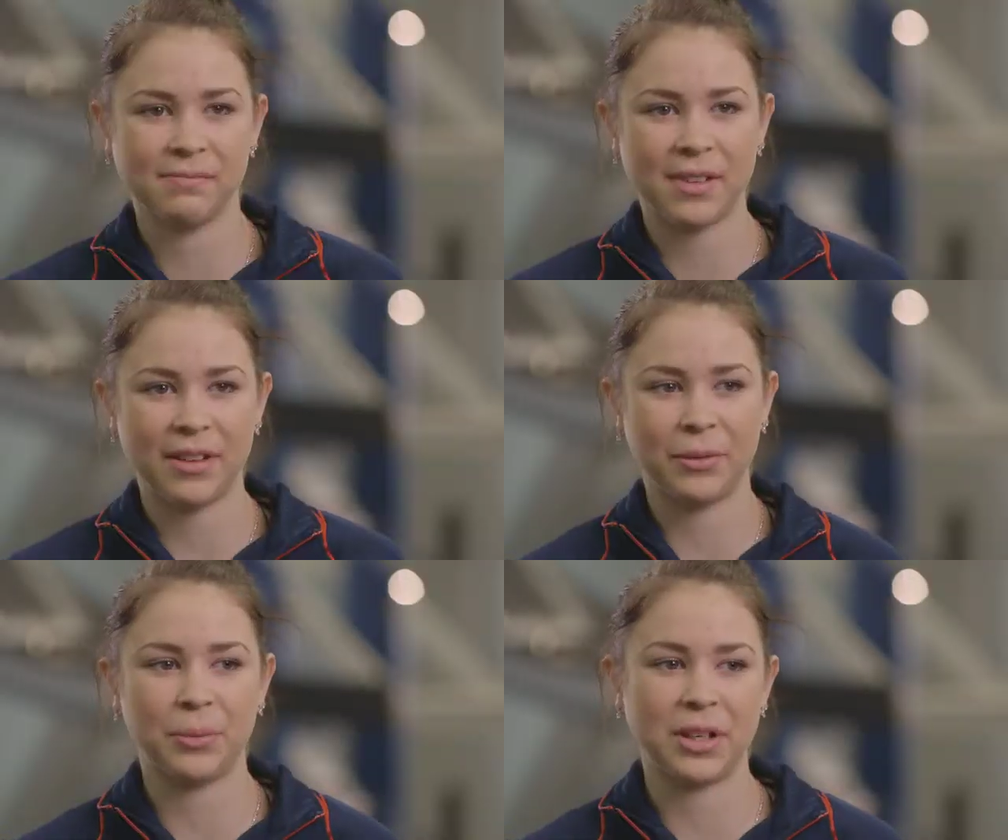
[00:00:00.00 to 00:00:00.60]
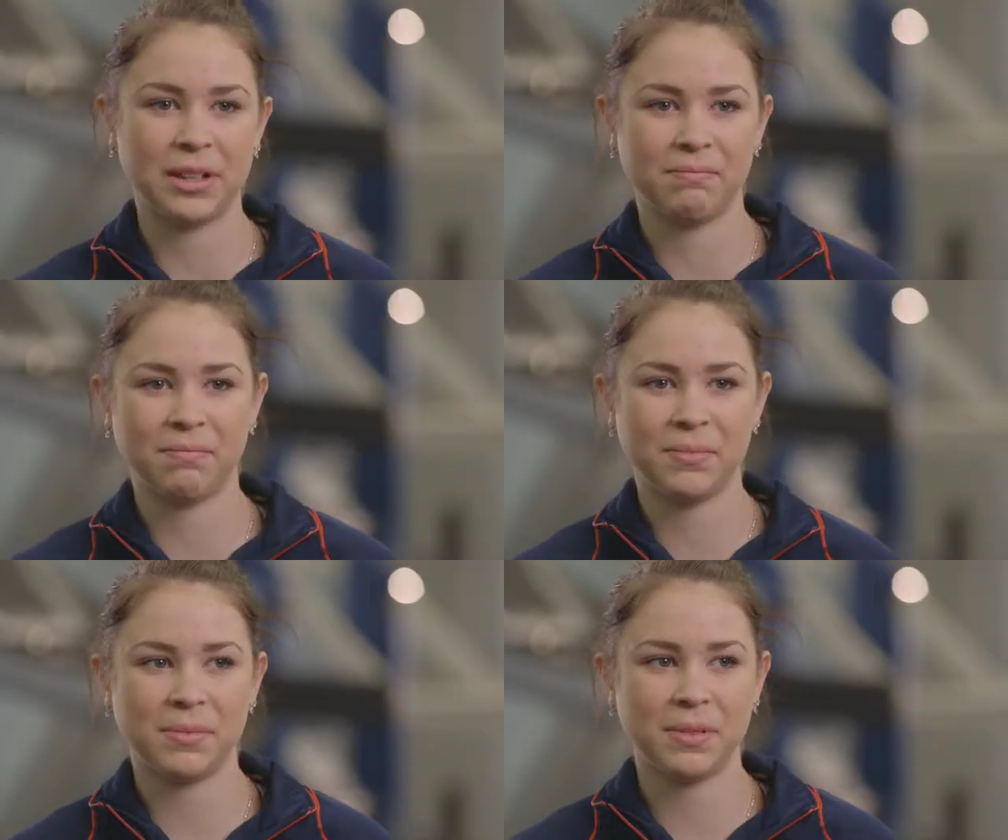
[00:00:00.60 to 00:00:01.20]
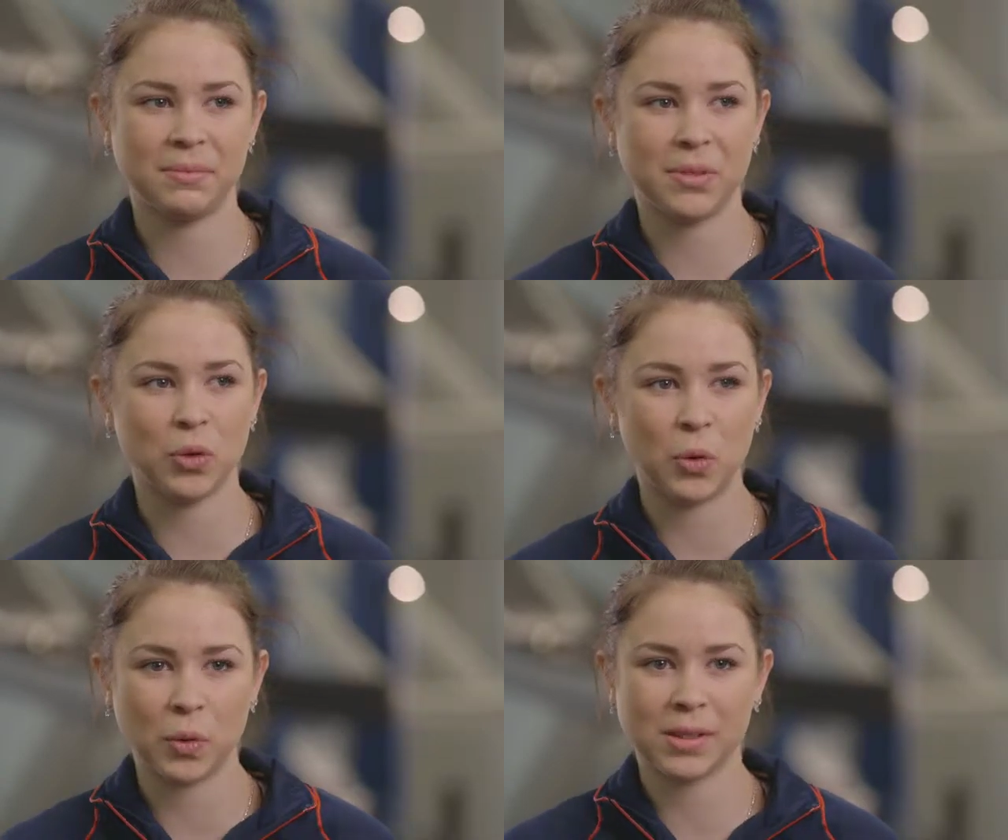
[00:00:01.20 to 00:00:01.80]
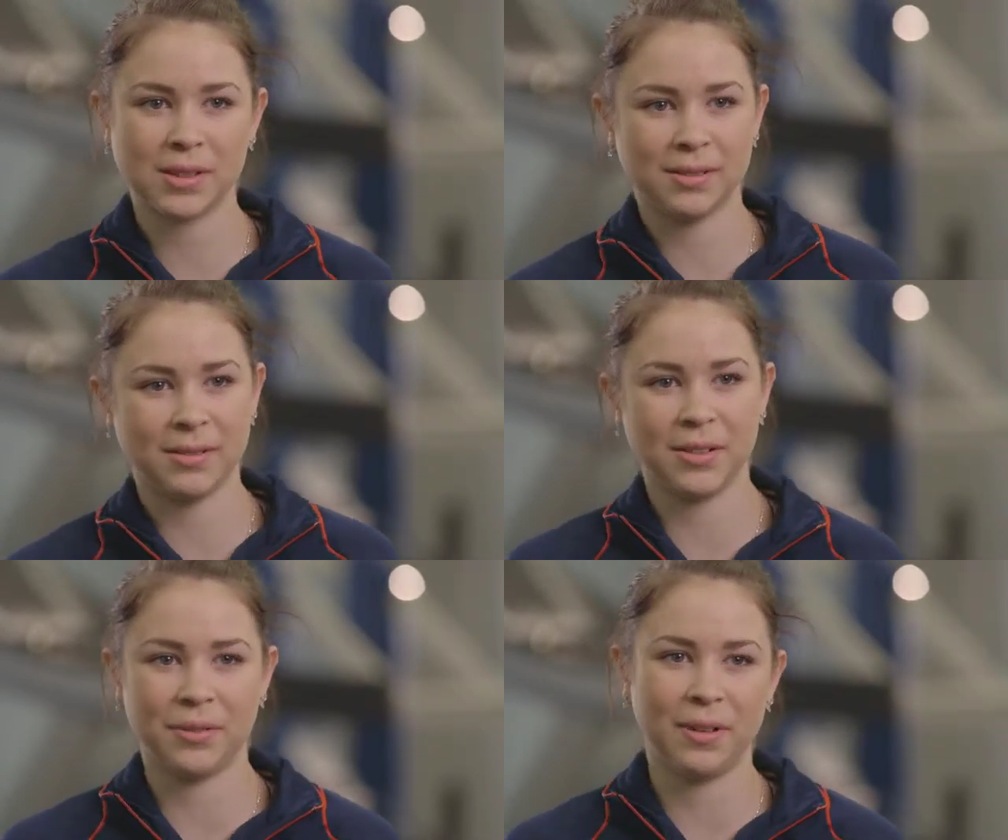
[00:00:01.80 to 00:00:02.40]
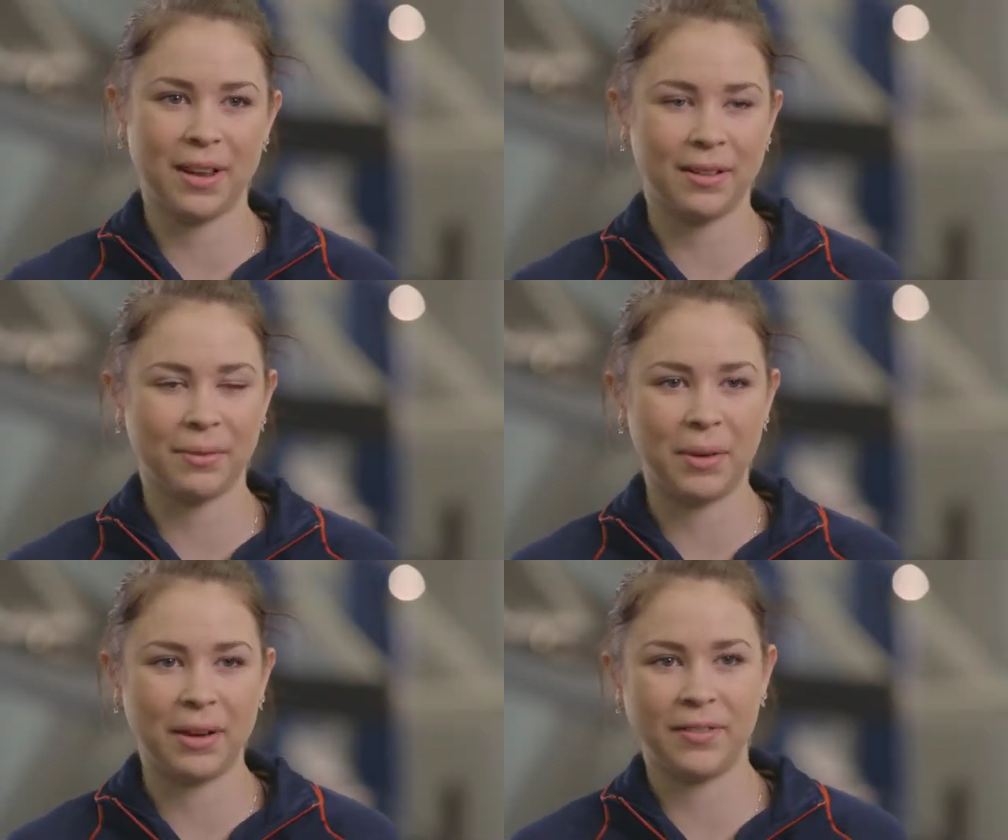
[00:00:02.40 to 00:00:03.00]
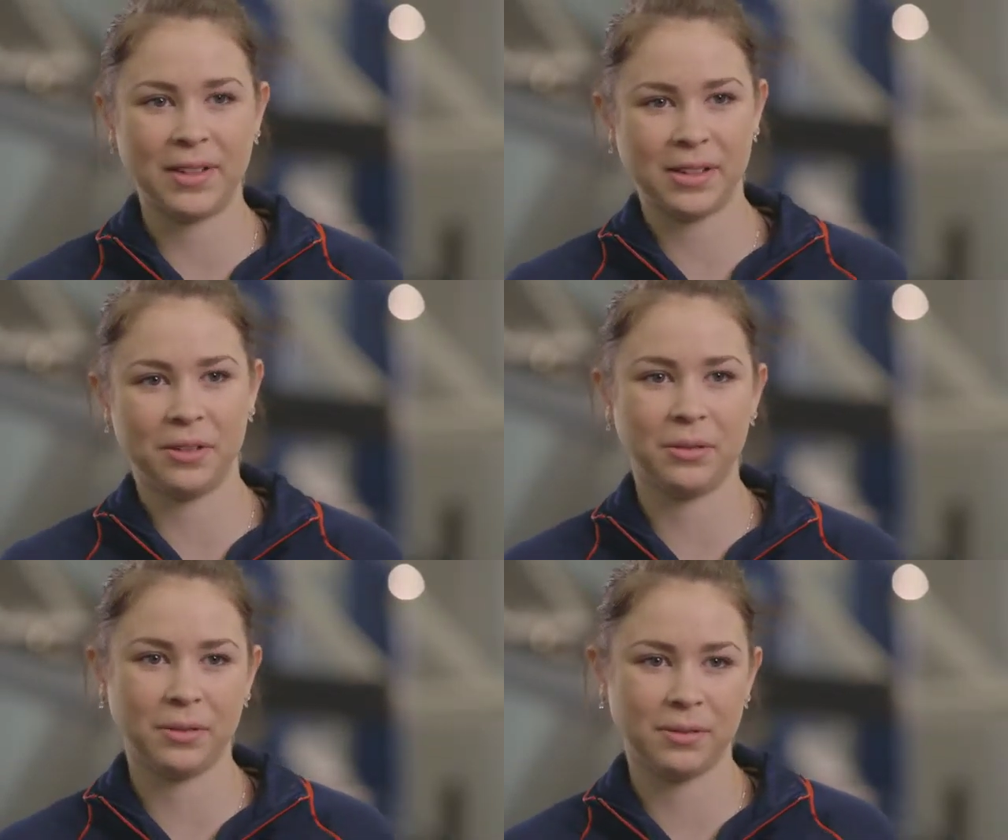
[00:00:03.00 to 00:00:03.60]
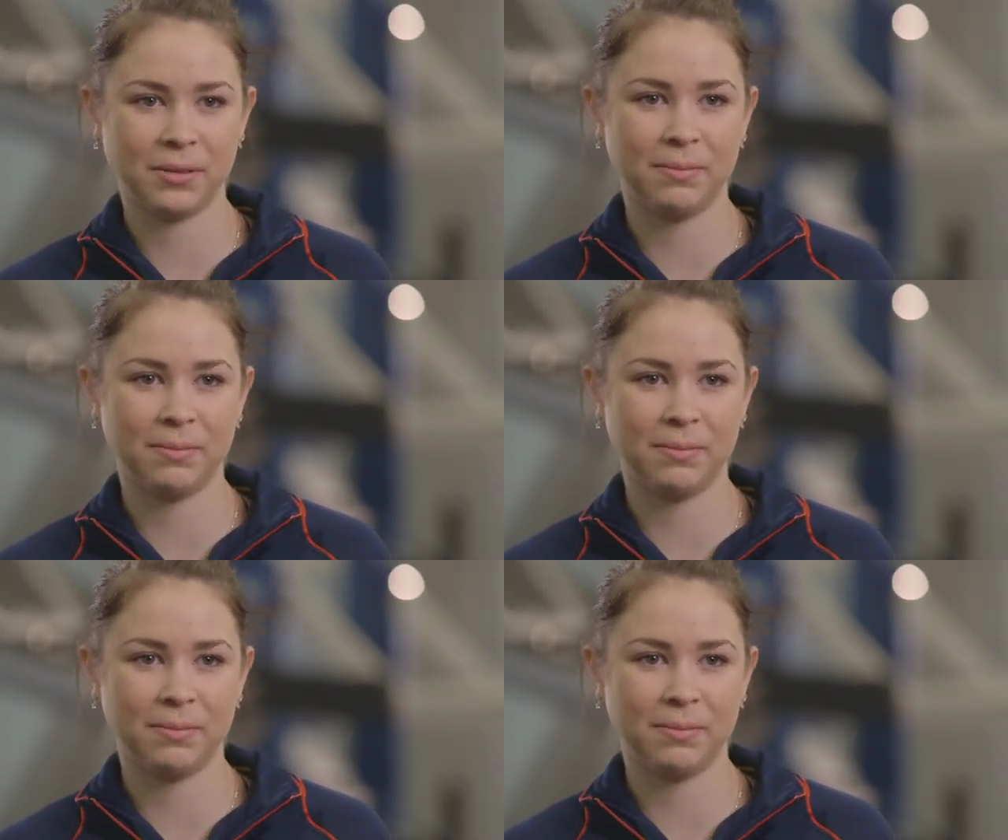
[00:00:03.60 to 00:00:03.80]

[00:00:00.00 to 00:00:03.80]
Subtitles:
Everybody talks to, like, my physio will